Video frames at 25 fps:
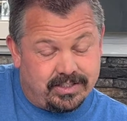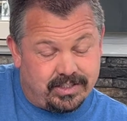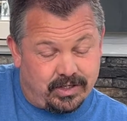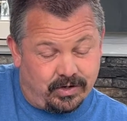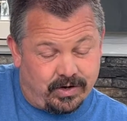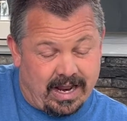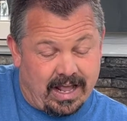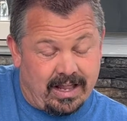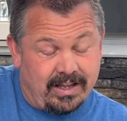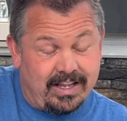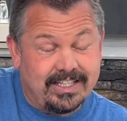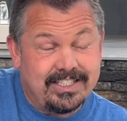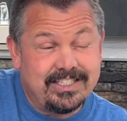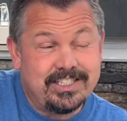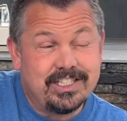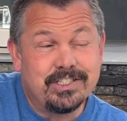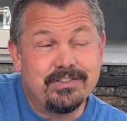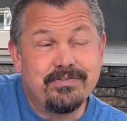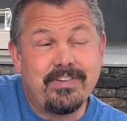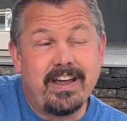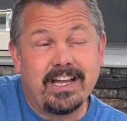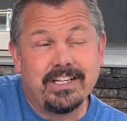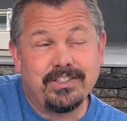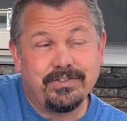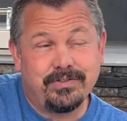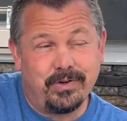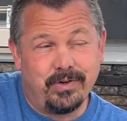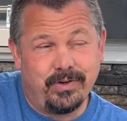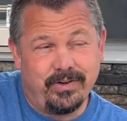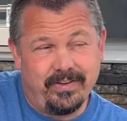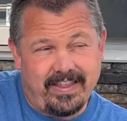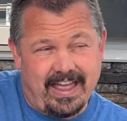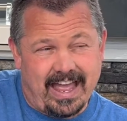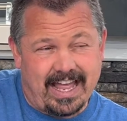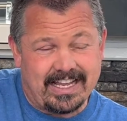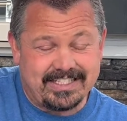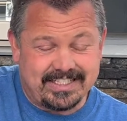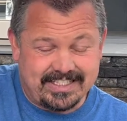now let's just fast forward
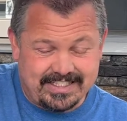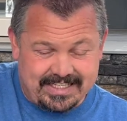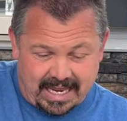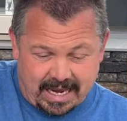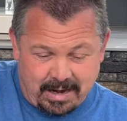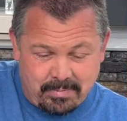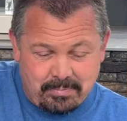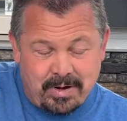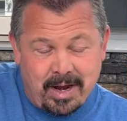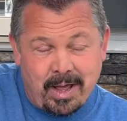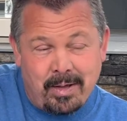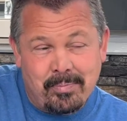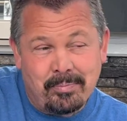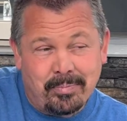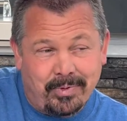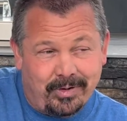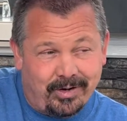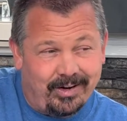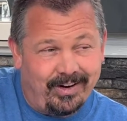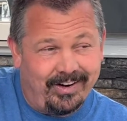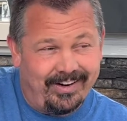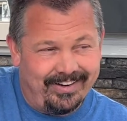that same number.